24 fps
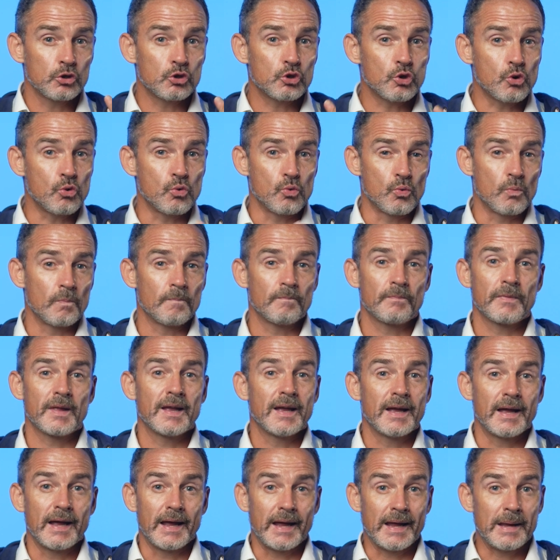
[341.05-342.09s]
2.
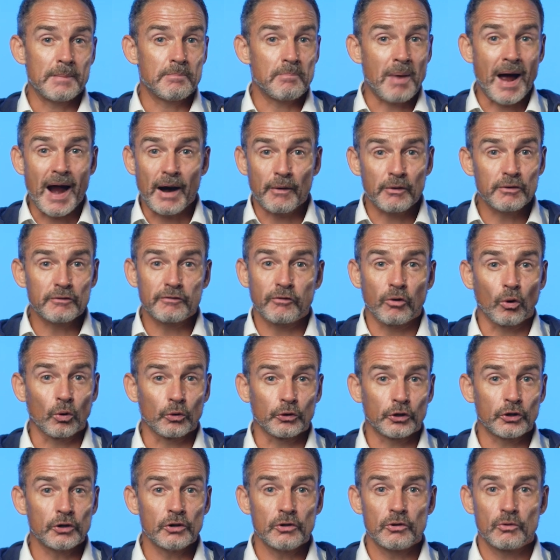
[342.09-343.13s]
A parent
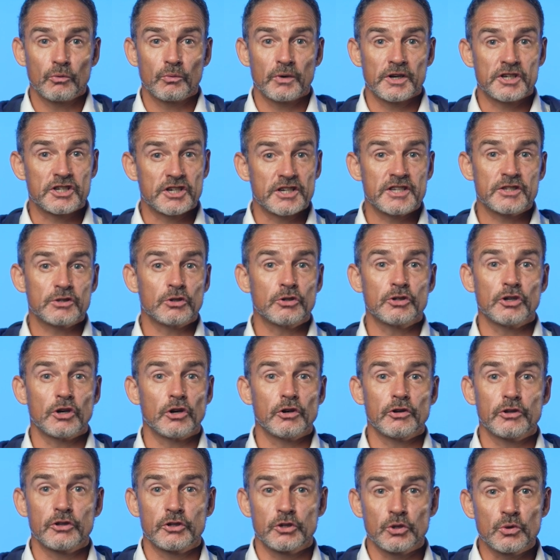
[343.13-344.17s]
folder registered
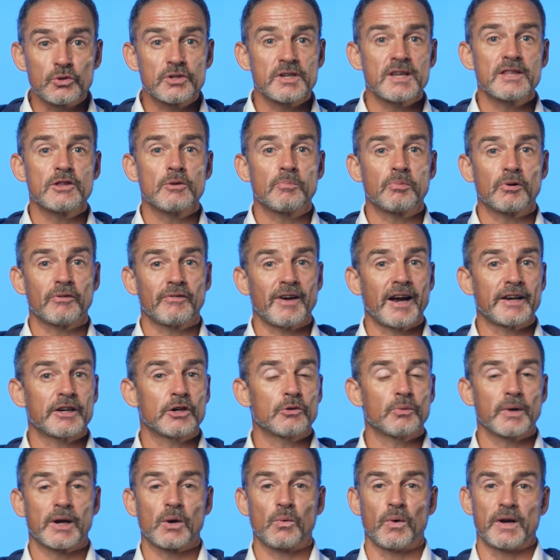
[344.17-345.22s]
using the
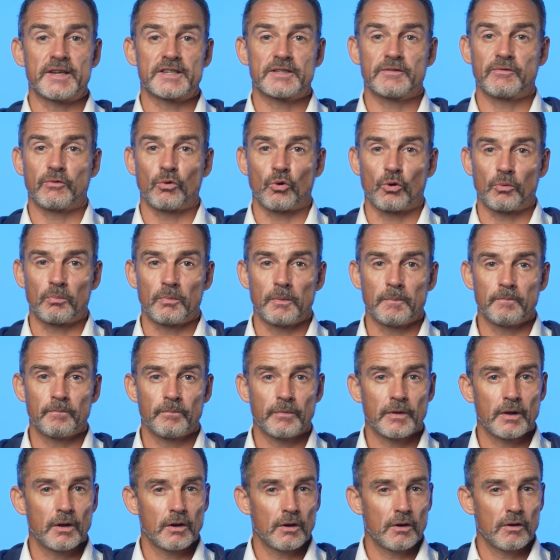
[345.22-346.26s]
provided request form.
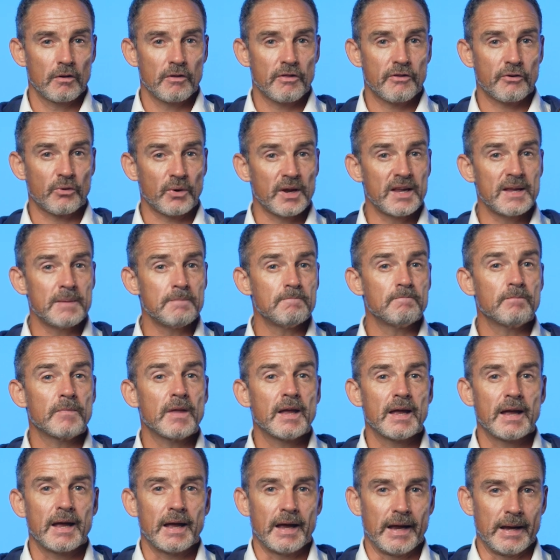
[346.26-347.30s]
3.
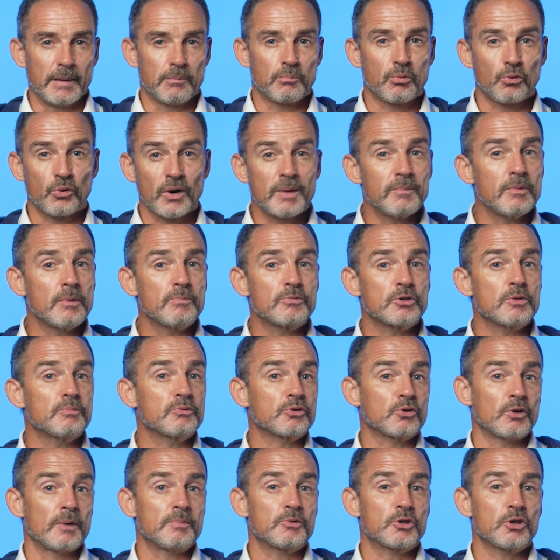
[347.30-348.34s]
A premium
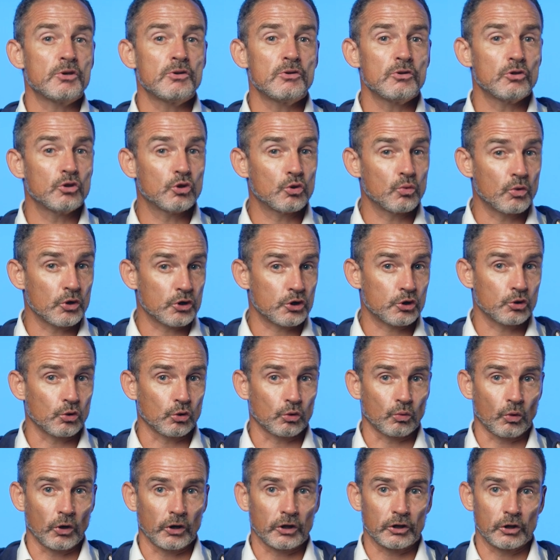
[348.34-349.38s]
subscription to
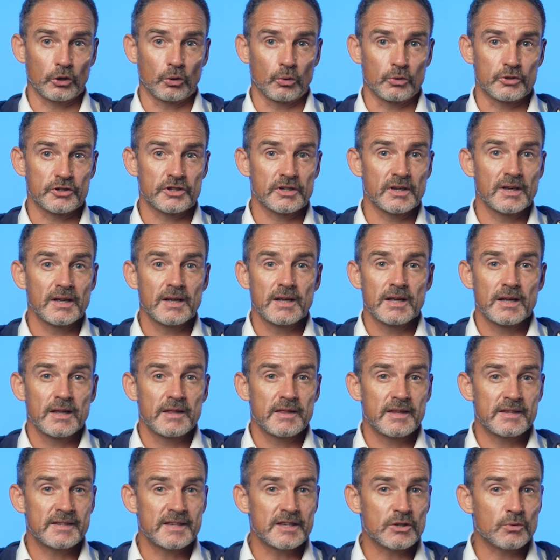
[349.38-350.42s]
assured workloads.
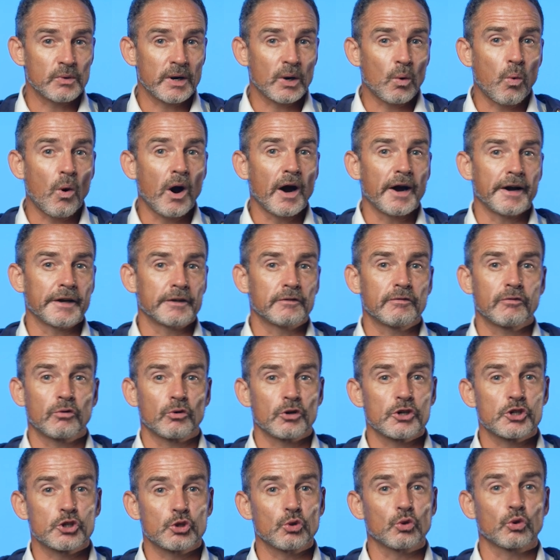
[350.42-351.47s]
This is required
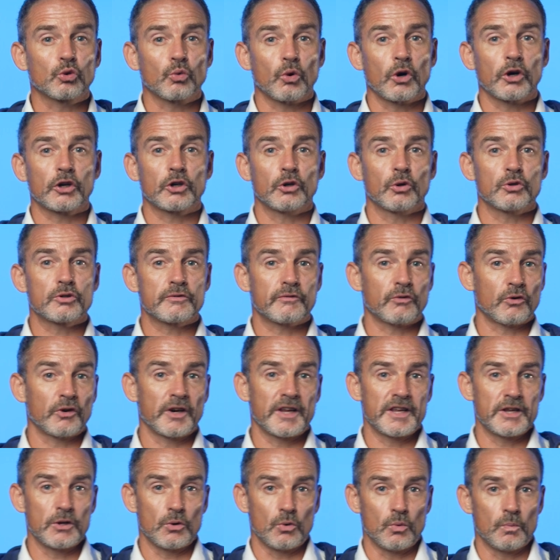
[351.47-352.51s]
for assured workloads for
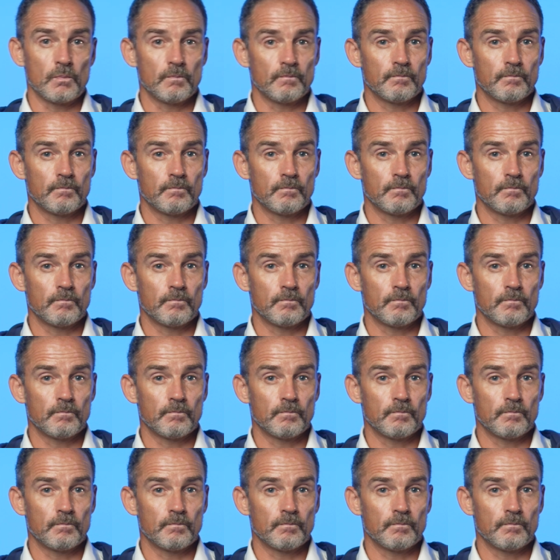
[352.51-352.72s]
EU.